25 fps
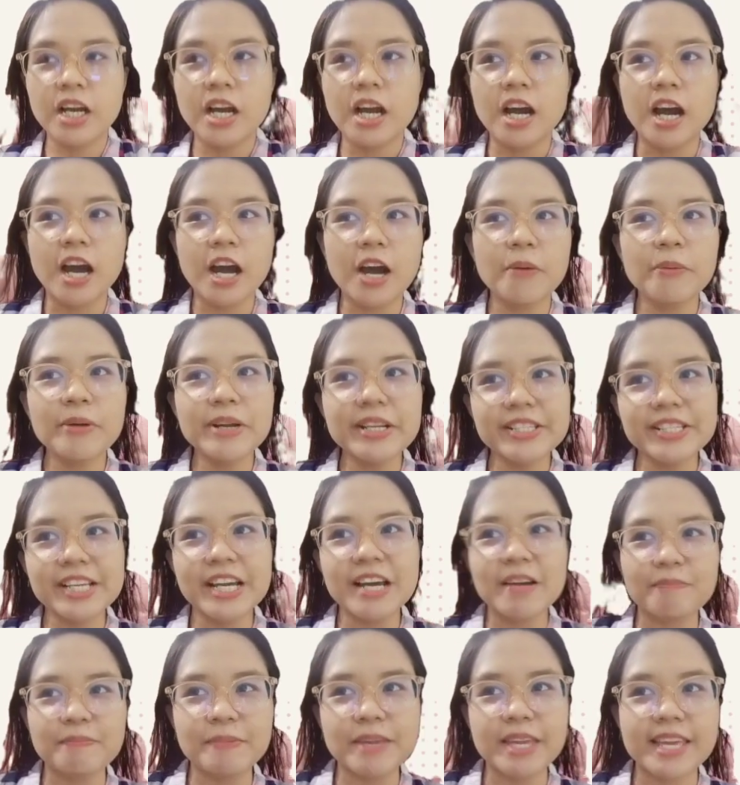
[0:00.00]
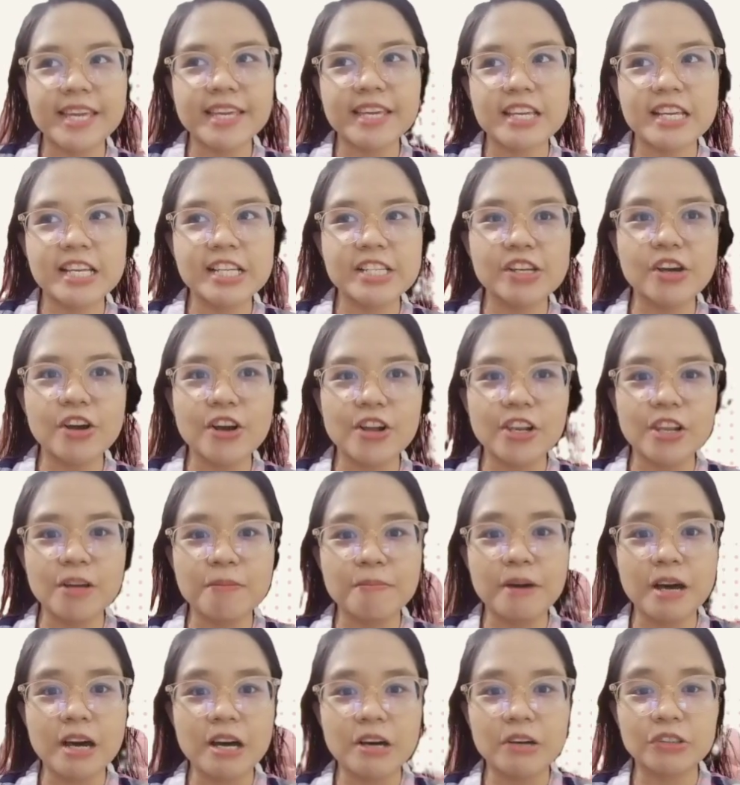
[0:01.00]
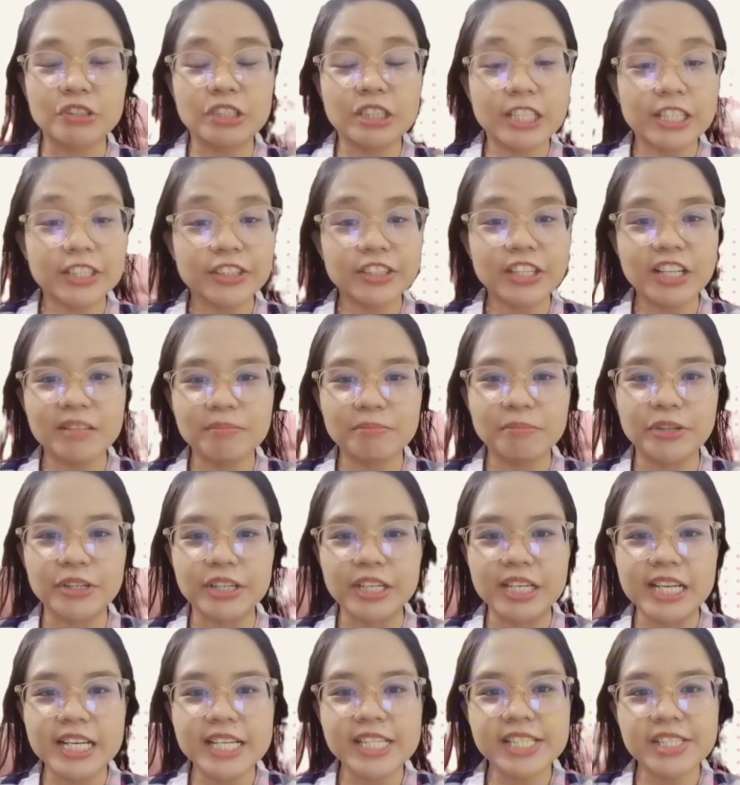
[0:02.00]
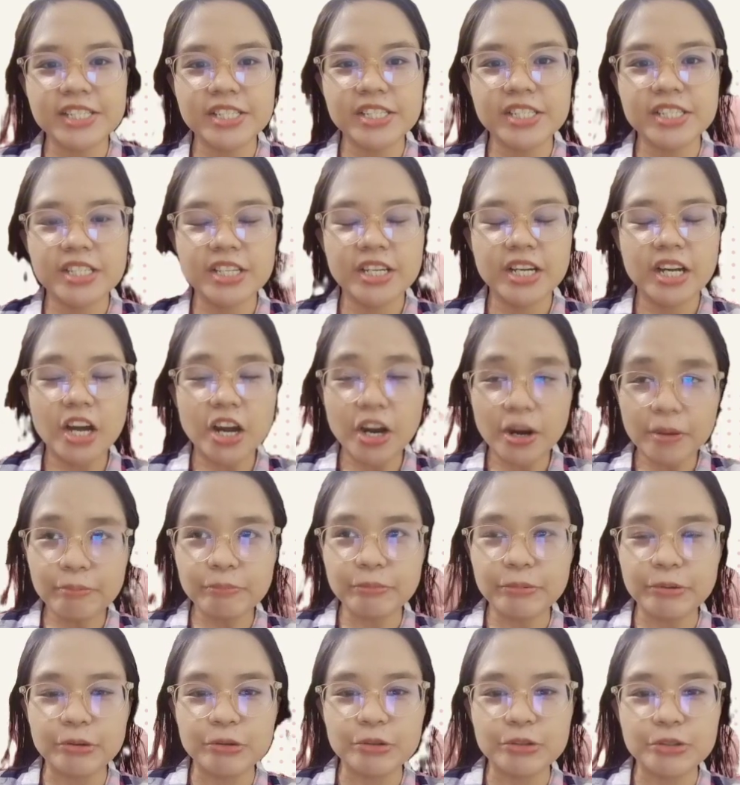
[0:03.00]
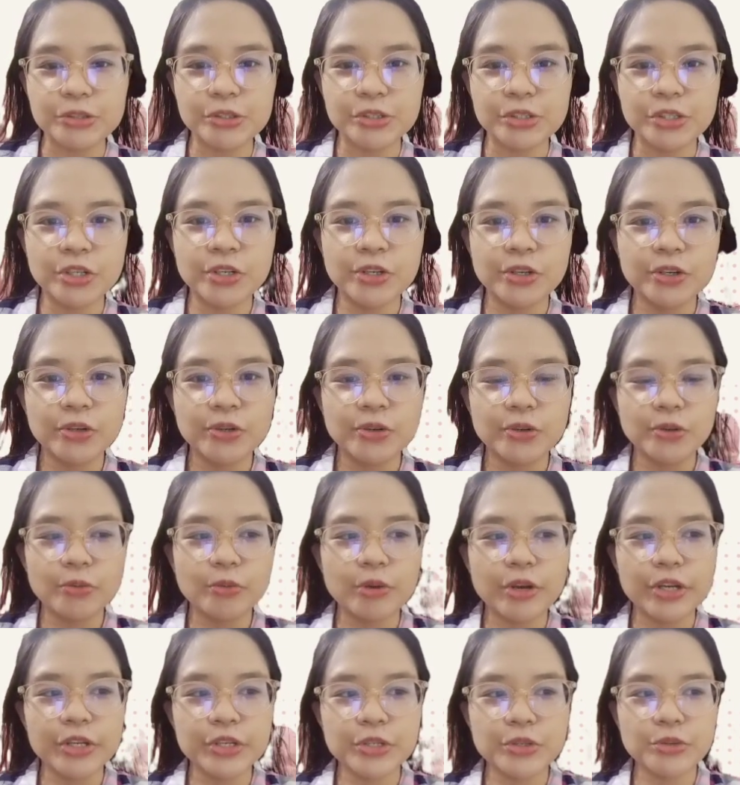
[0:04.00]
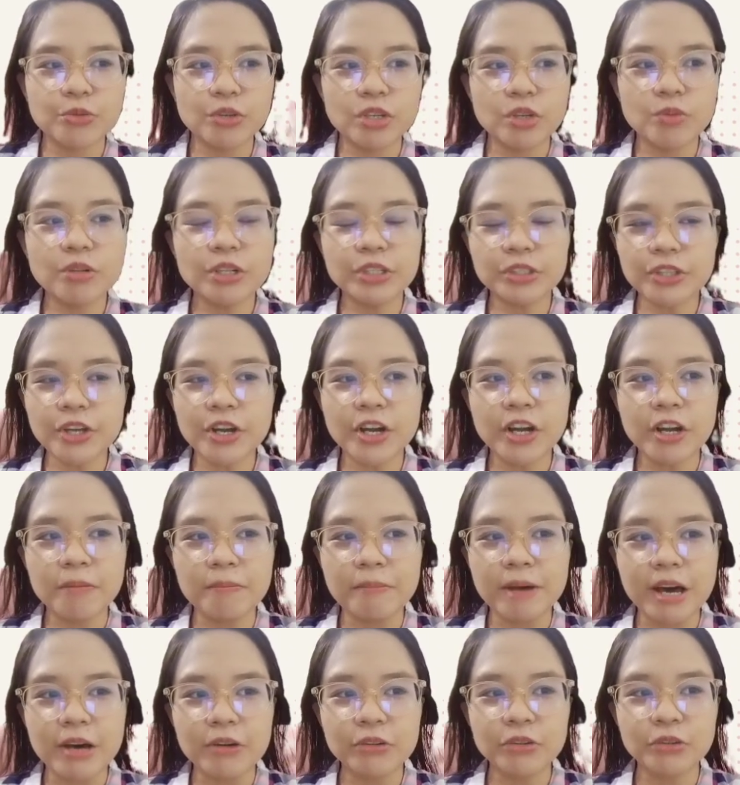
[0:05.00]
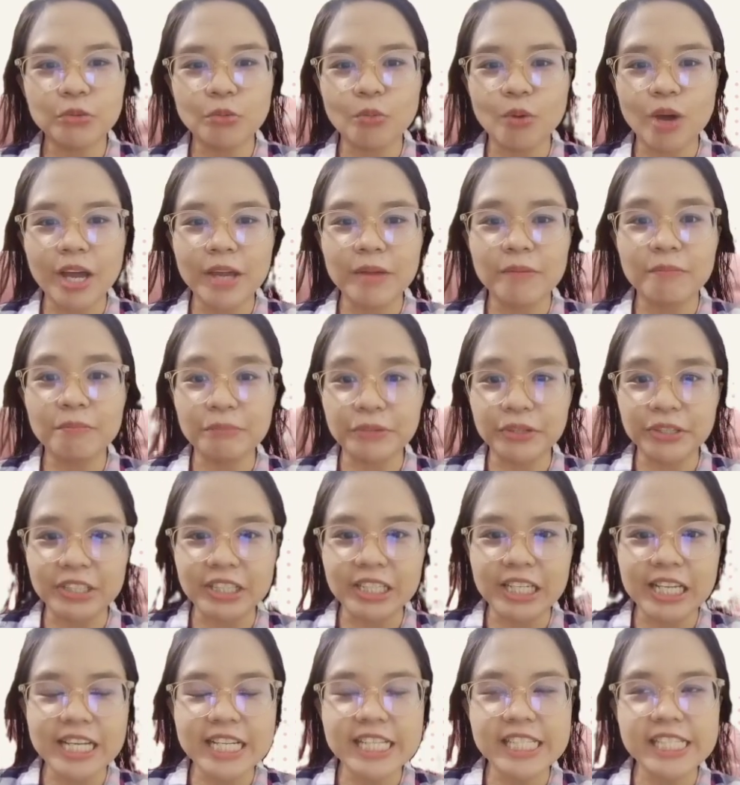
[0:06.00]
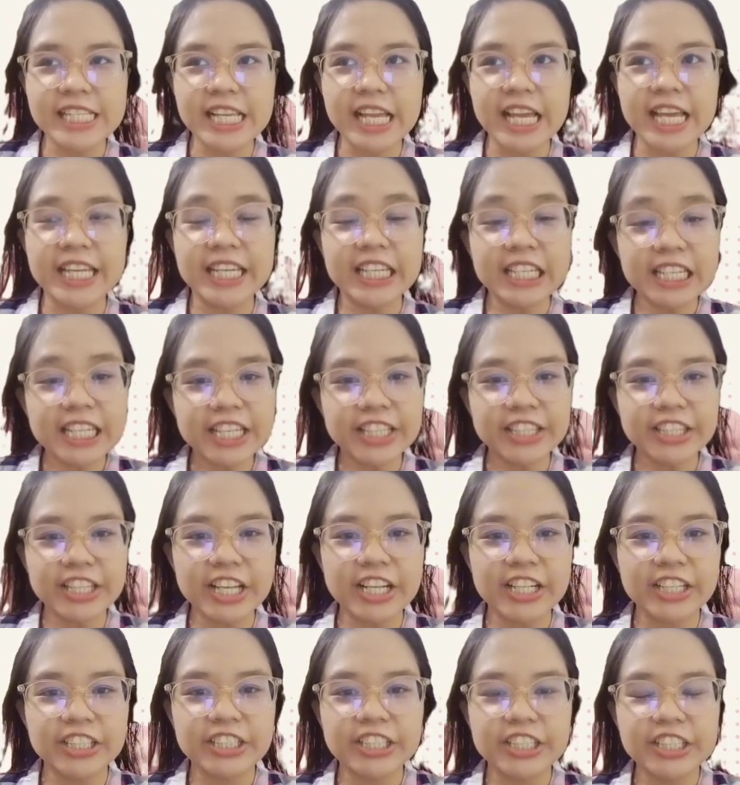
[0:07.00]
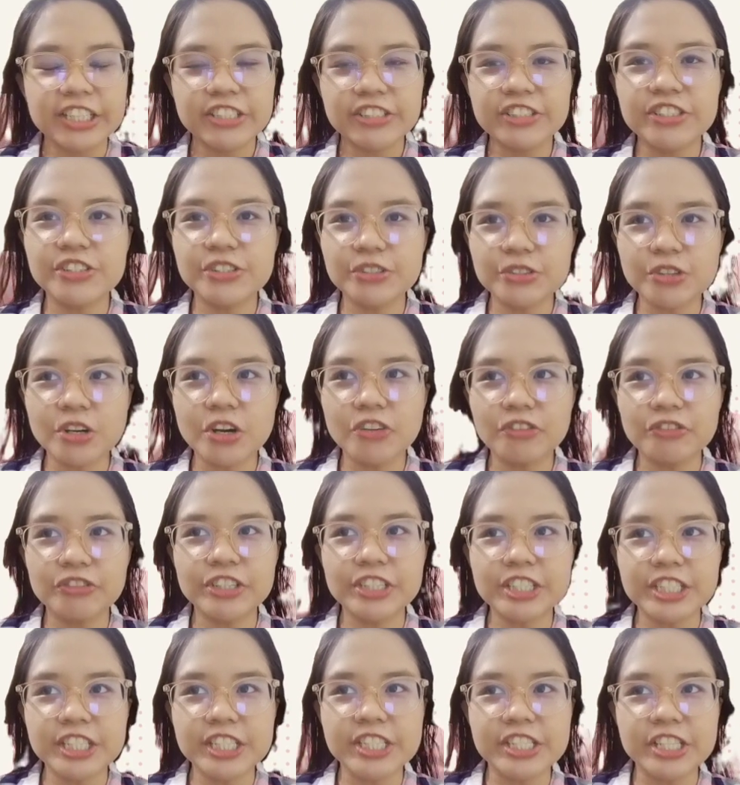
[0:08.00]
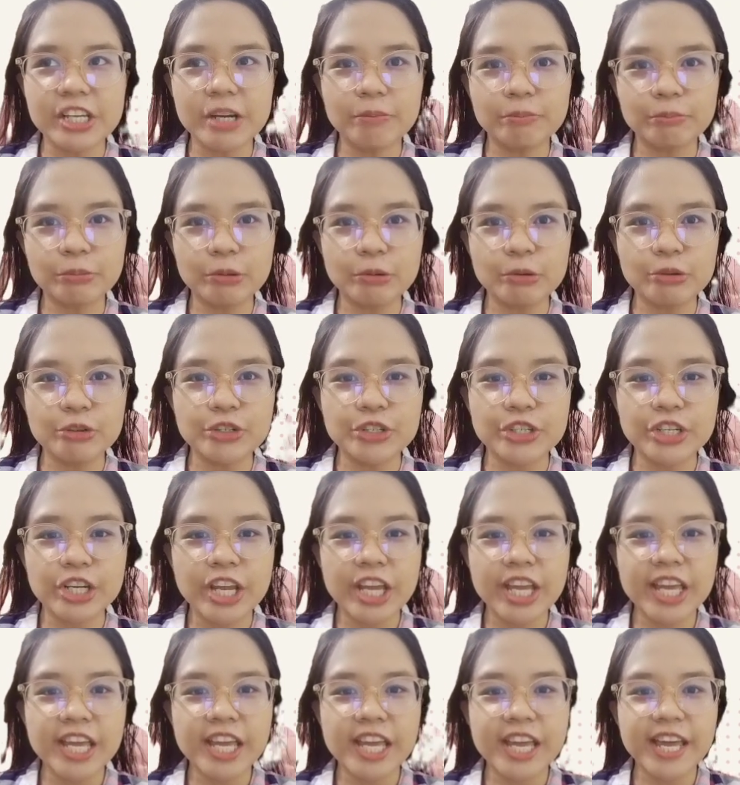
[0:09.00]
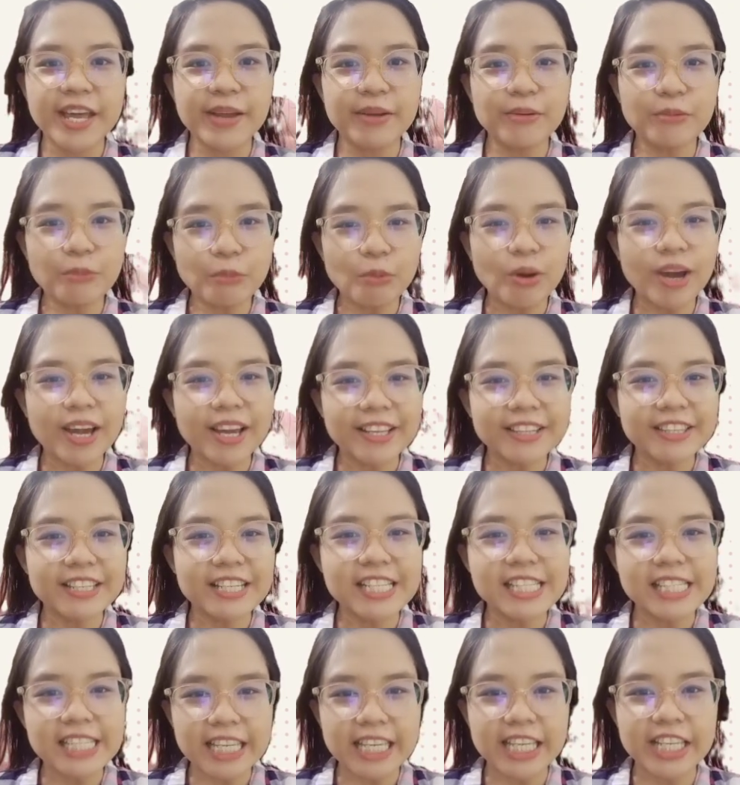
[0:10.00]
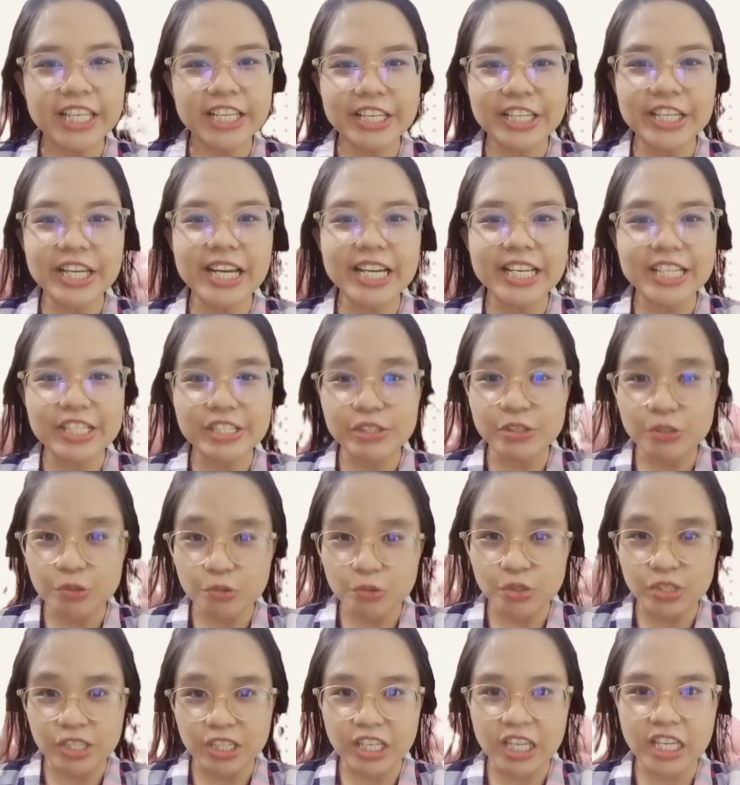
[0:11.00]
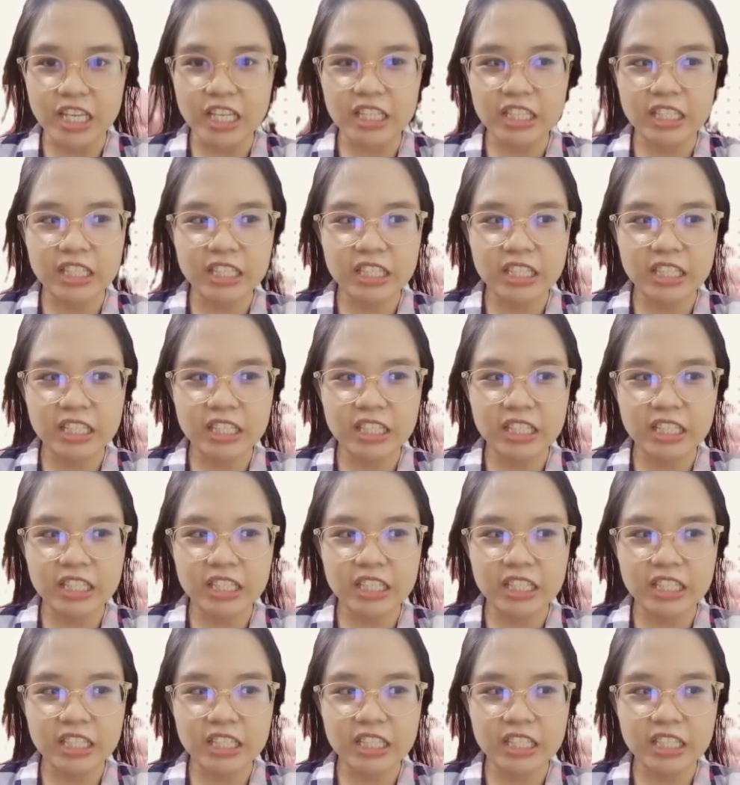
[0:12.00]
Our topic is all about Little Merle's approach, which we will talk about why Merles and Little discovered this approach and why does India is using it.